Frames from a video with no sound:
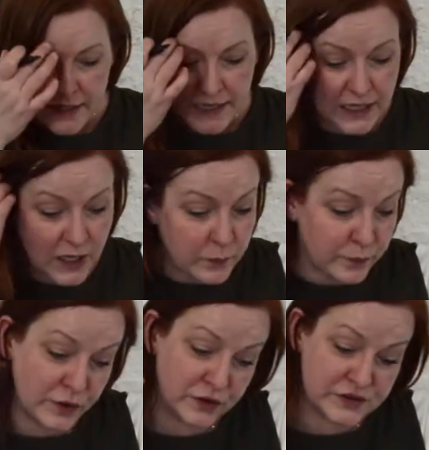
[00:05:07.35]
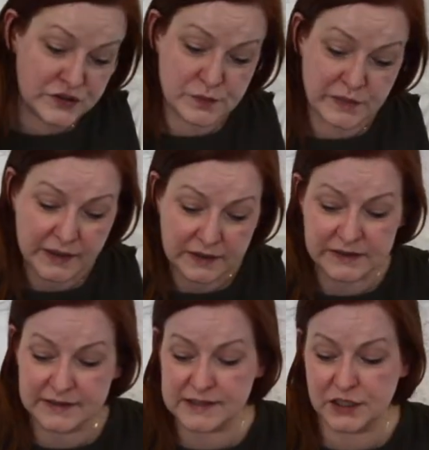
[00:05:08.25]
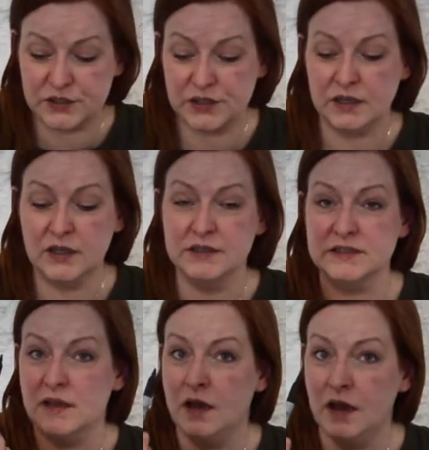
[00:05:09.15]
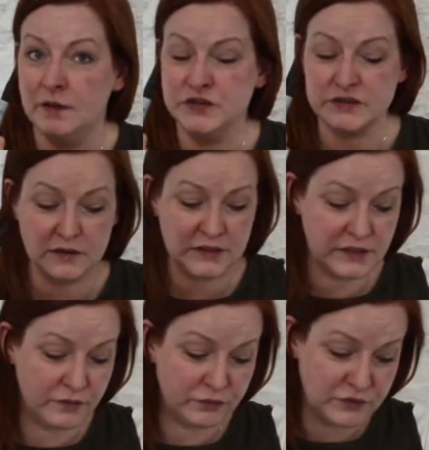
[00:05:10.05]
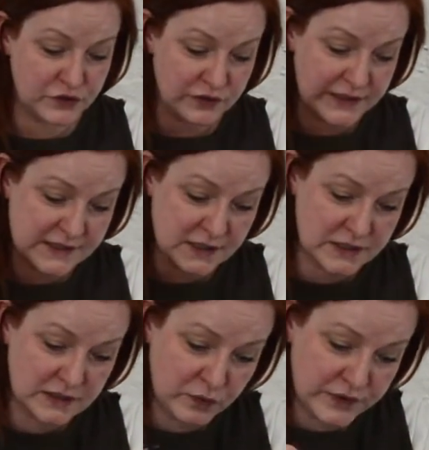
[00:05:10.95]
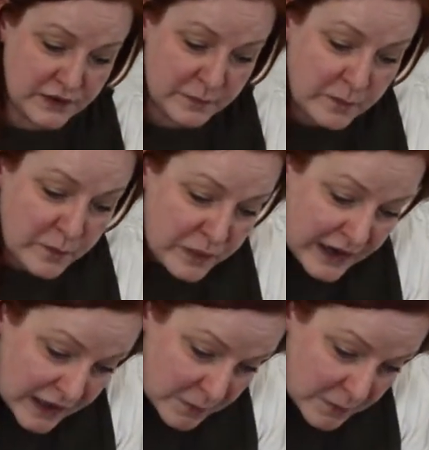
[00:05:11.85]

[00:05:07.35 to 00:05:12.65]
But to make it easier to cut, I'm just going to trace it with the black